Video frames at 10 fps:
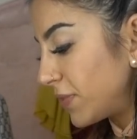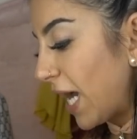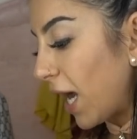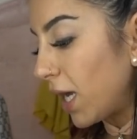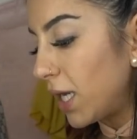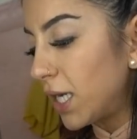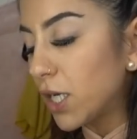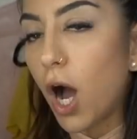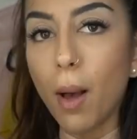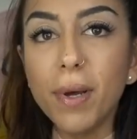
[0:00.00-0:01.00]
yeah,
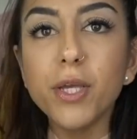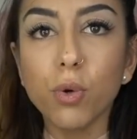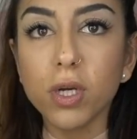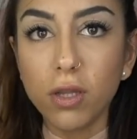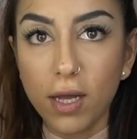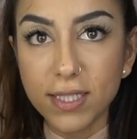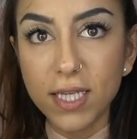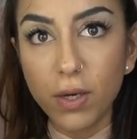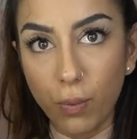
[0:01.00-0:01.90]
comment your closet